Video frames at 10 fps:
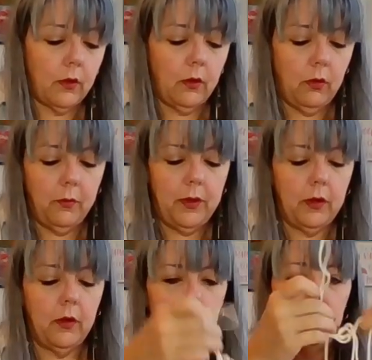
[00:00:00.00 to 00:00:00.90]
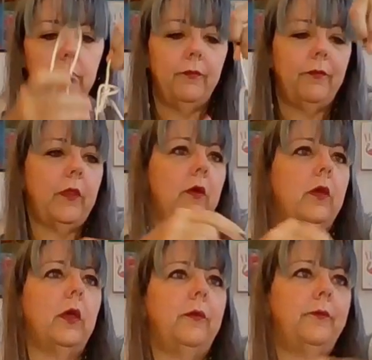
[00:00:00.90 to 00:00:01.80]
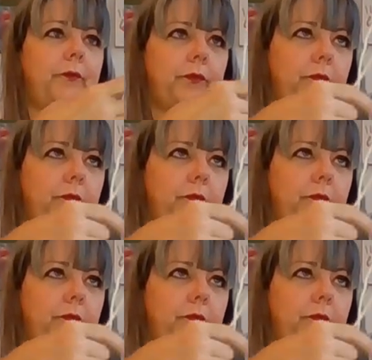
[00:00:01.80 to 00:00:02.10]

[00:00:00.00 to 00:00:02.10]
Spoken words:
oh my God. Okay.